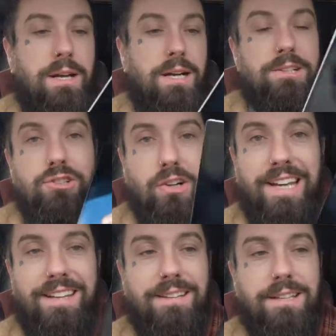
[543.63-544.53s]
and stuck
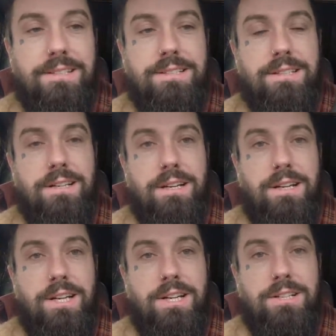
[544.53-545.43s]
it in this
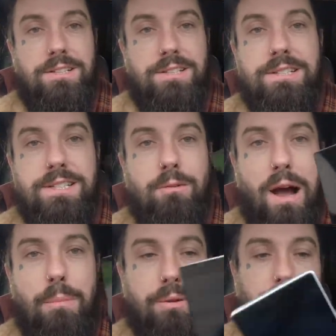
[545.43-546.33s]
to see what
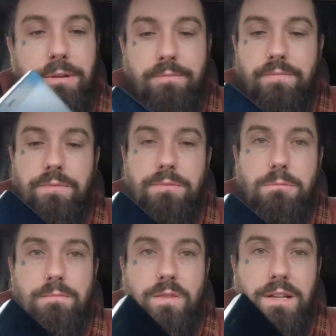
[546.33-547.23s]
happened.
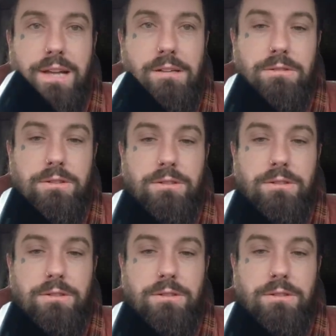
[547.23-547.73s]
Now,